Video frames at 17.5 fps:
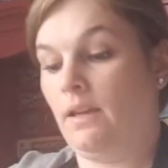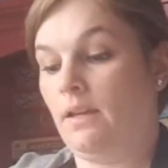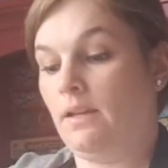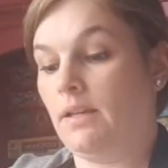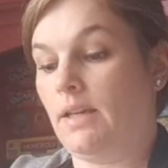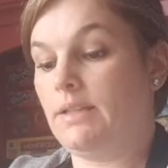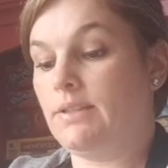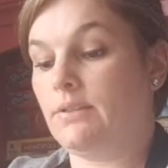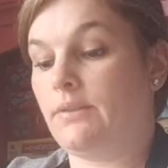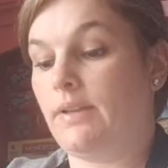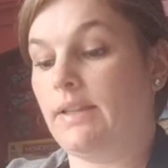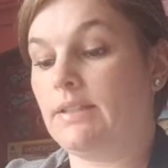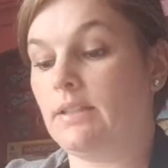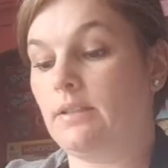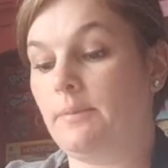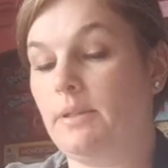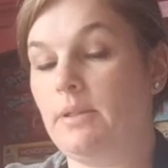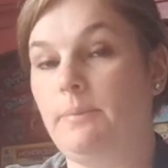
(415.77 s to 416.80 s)
Okay, so that's
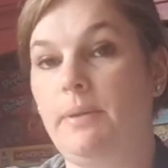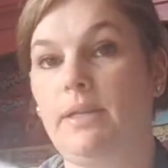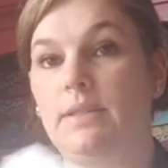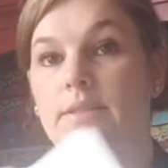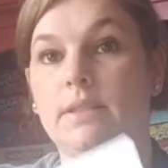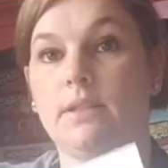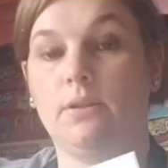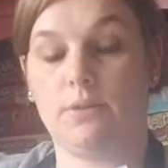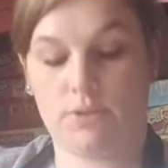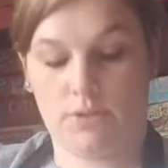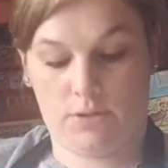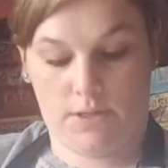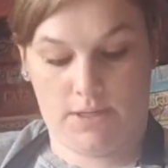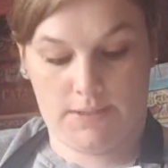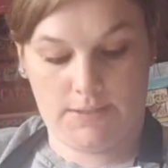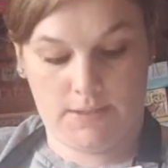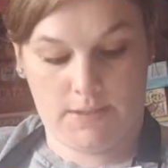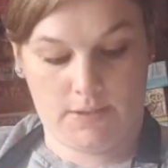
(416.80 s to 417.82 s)
going to be the piece that goes
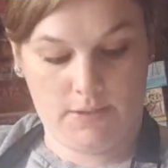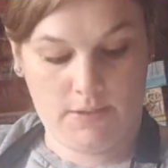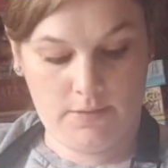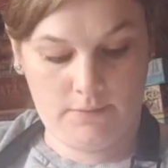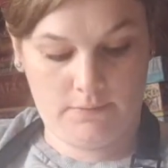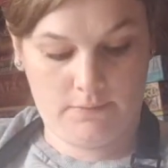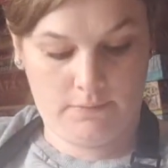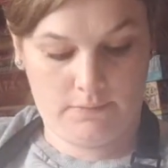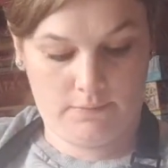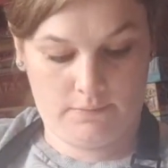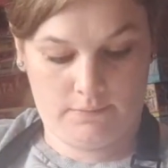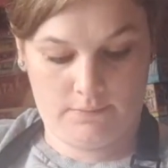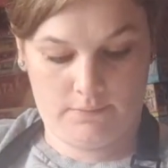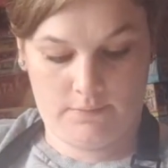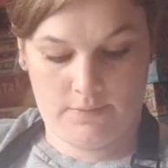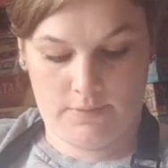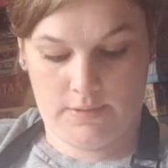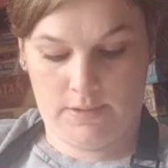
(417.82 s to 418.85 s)
across here.
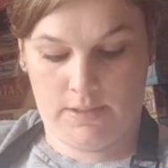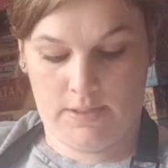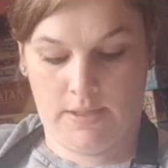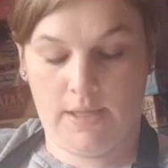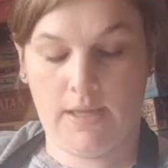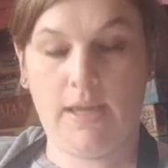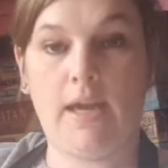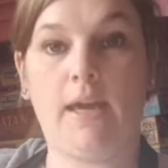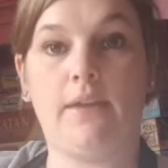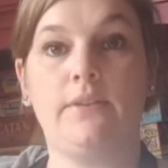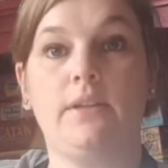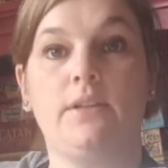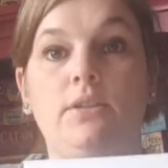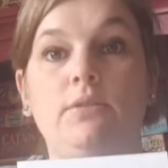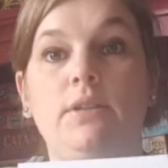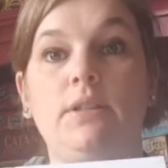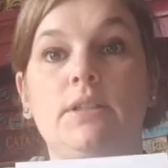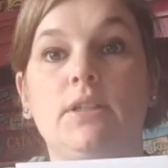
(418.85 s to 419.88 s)
And then
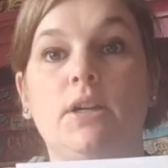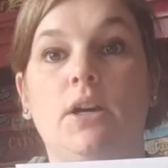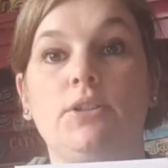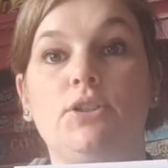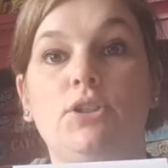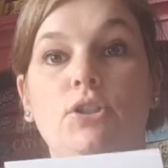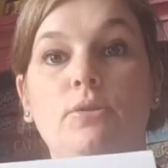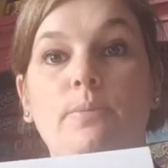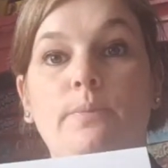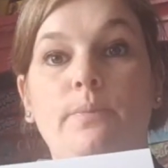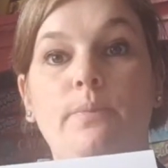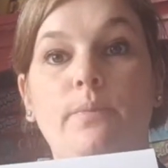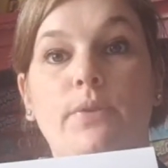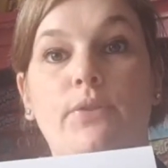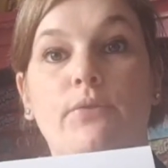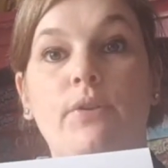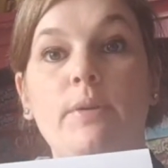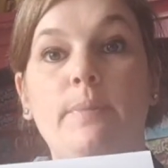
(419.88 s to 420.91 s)
you need to cut
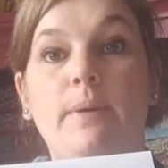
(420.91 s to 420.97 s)
3